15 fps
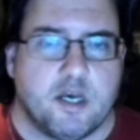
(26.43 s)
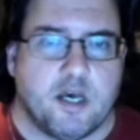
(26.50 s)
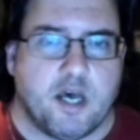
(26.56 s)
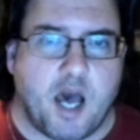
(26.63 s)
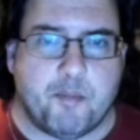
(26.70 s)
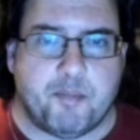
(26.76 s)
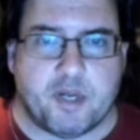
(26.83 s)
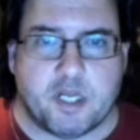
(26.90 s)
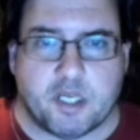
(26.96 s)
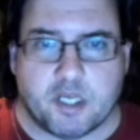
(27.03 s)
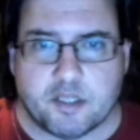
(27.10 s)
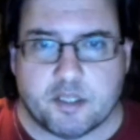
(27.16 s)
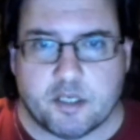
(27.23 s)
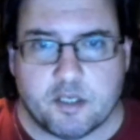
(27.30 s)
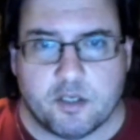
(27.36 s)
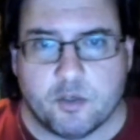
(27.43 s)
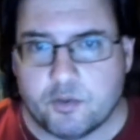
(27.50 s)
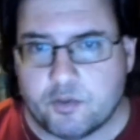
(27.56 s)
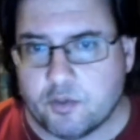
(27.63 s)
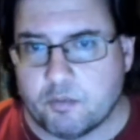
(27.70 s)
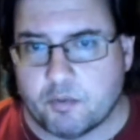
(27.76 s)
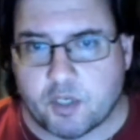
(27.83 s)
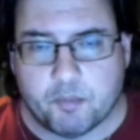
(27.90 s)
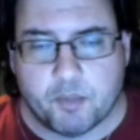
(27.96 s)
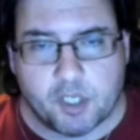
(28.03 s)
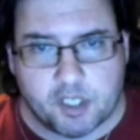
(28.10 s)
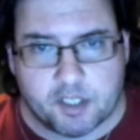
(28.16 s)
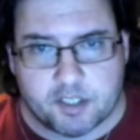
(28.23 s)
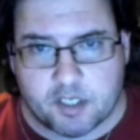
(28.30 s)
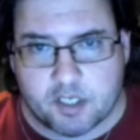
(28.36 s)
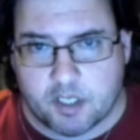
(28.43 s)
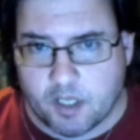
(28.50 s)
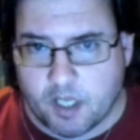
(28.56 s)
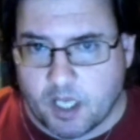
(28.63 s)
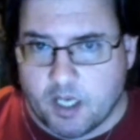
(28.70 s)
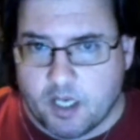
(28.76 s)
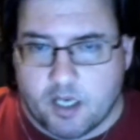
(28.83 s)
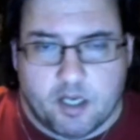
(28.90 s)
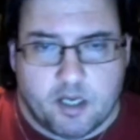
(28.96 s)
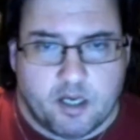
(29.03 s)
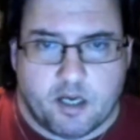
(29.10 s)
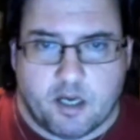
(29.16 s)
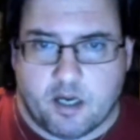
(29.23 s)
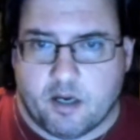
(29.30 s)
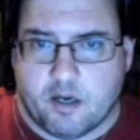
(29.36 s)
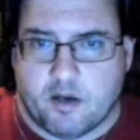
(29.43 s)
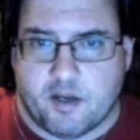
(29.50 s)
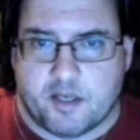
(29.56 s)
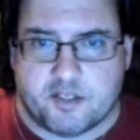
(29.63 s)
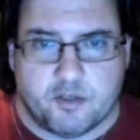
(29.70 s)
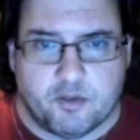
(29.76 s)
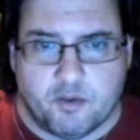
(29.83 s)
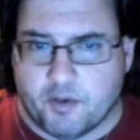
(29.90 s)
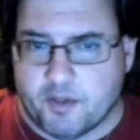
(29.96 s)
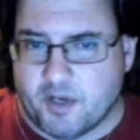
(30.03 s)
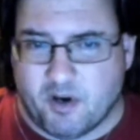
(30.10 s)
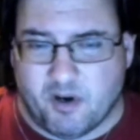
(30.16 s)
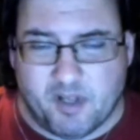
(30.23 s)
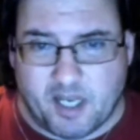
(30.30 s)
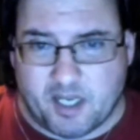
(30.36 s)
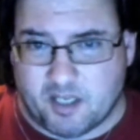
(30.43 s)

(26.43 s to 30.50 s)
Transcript: happening in the YouTube community. as you know, there are like